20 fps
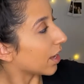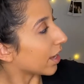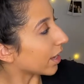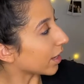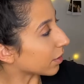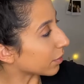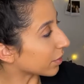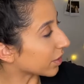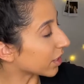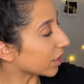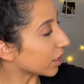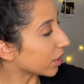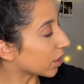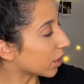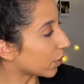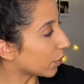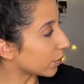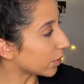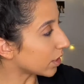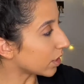and we're gonna
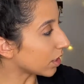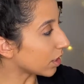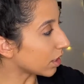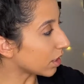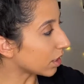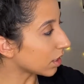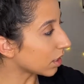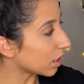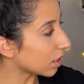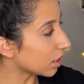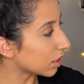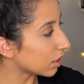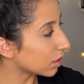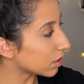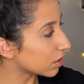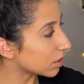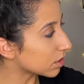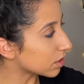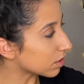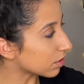go in
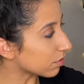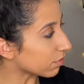to